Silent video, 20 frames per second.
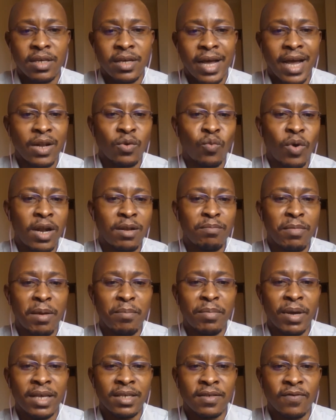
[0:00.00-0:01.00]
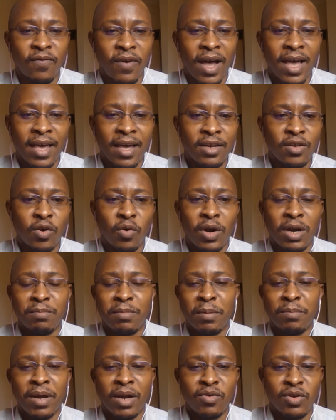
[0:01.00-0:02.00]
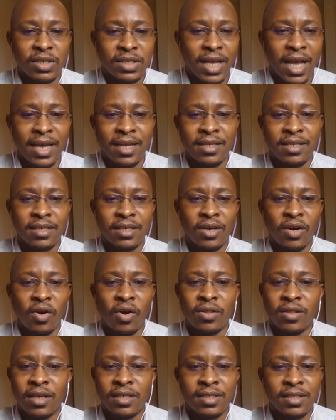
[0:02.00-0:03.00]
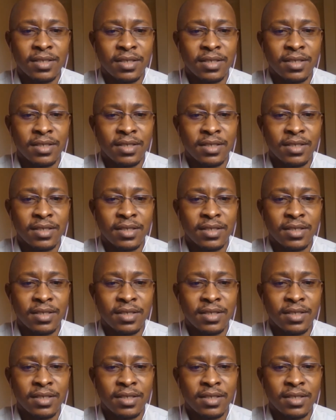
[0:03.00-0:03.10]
and one member is fired or one member resigns, others